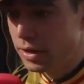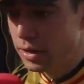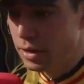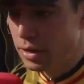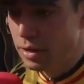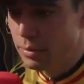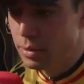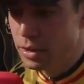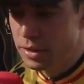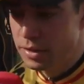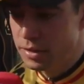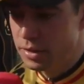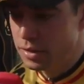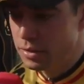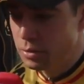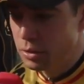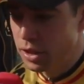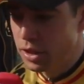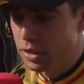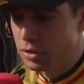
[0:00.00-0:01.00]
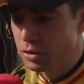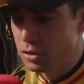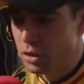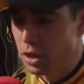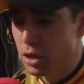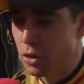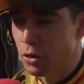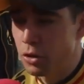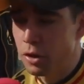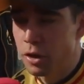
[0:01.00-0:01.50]
But when I took the
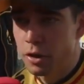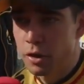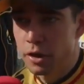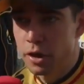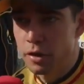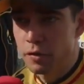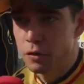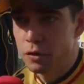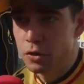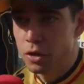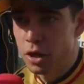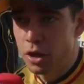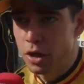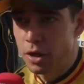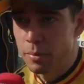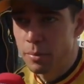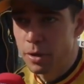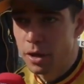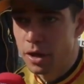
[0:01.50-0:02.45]
corner on Carrefour de l'Arbre,